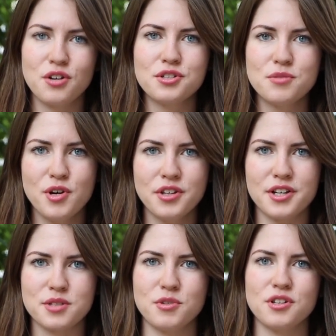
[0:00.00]

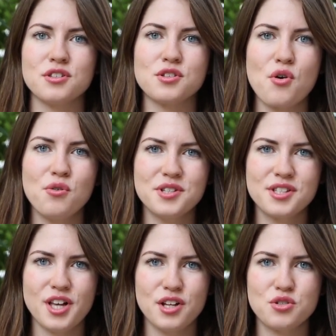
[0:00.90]
Rosoboronexport is always
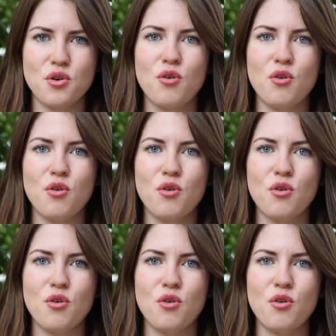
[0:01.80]
glad to